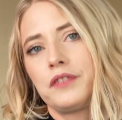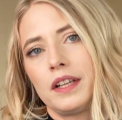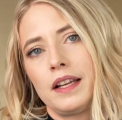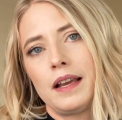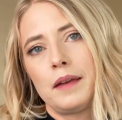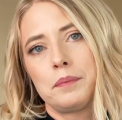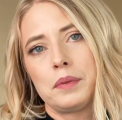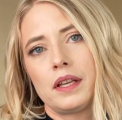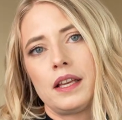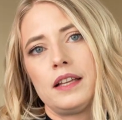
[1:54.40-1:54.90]
an
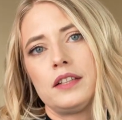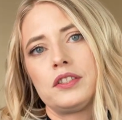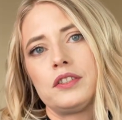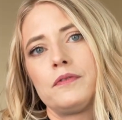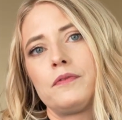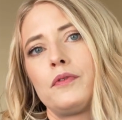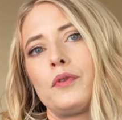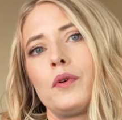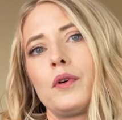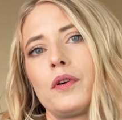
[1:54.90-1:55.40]
application
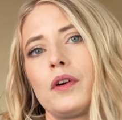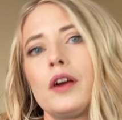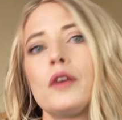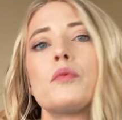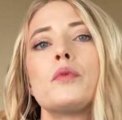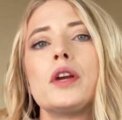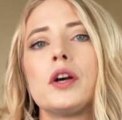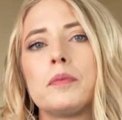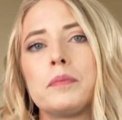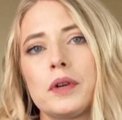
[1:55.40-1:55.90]
for a
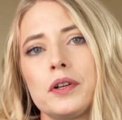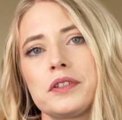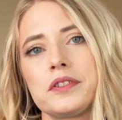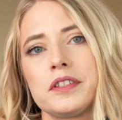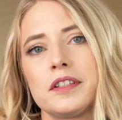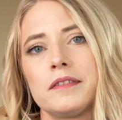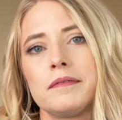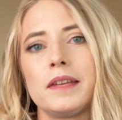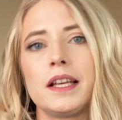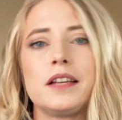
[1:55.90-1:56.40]
real
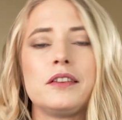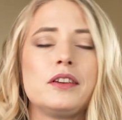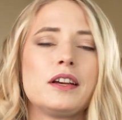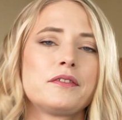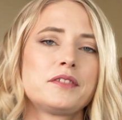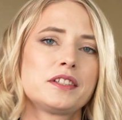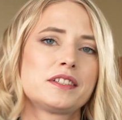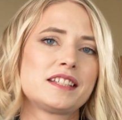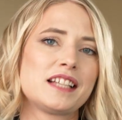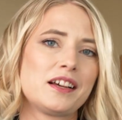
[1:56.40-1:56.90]
person and you
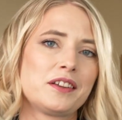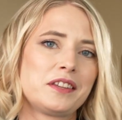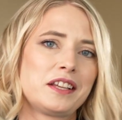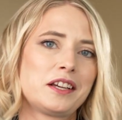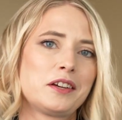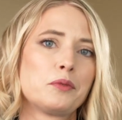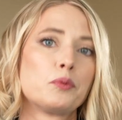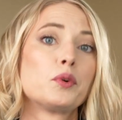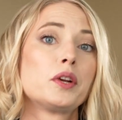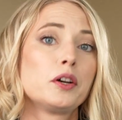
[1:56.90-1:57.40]
have to sound
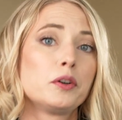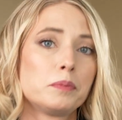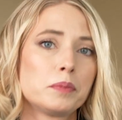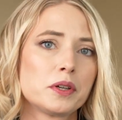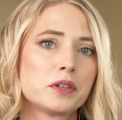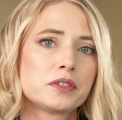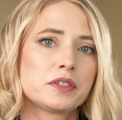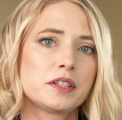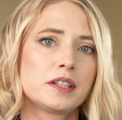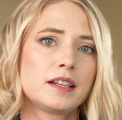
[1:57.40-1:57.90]
like a real
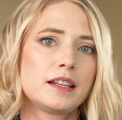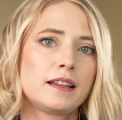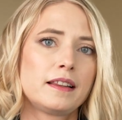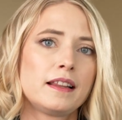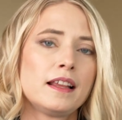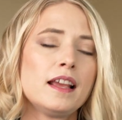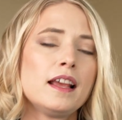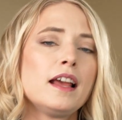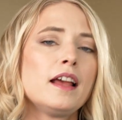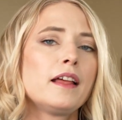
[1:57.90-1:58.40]
person, and
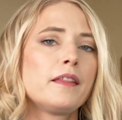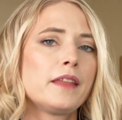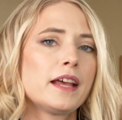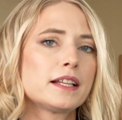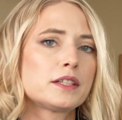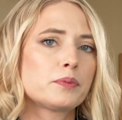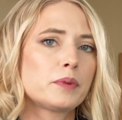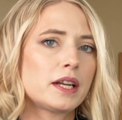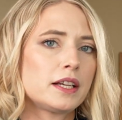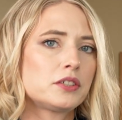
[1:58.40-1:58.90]

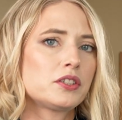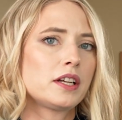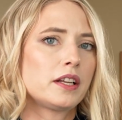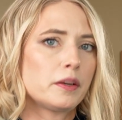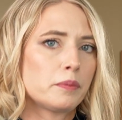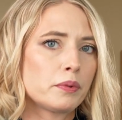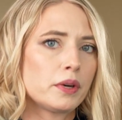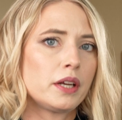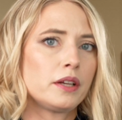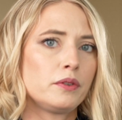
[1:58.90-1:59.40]
that's what I try
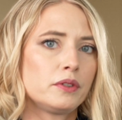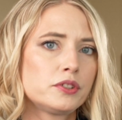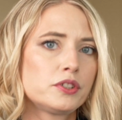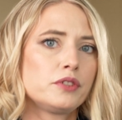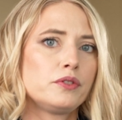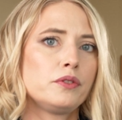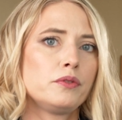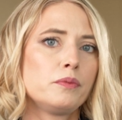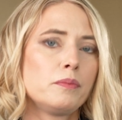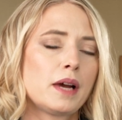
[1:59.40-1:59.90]
to bring
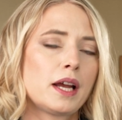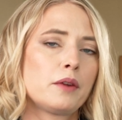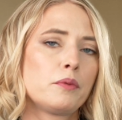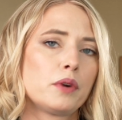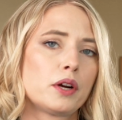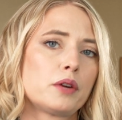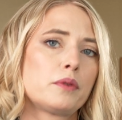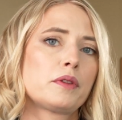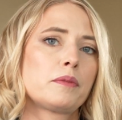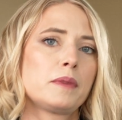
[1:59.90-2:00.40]
to my
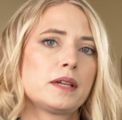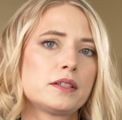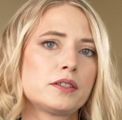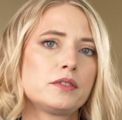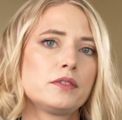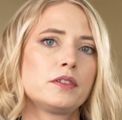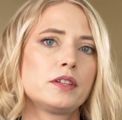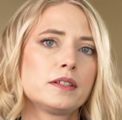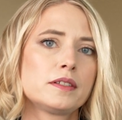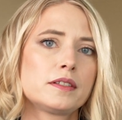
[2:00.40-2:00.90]
work with my
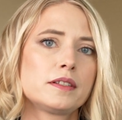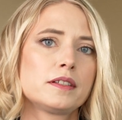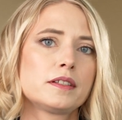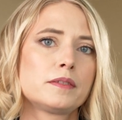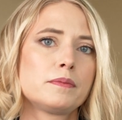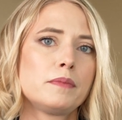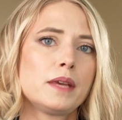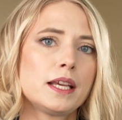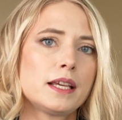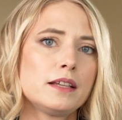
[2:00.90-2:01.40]
students,
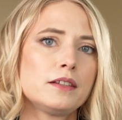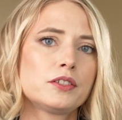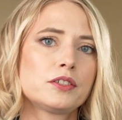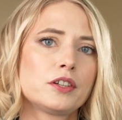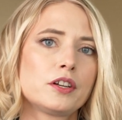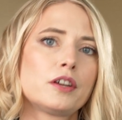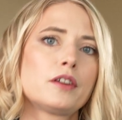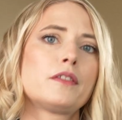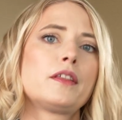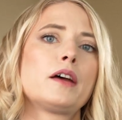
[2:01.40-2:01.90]
is making
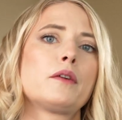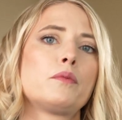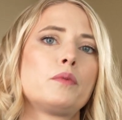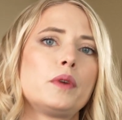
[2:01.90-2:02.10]
sure that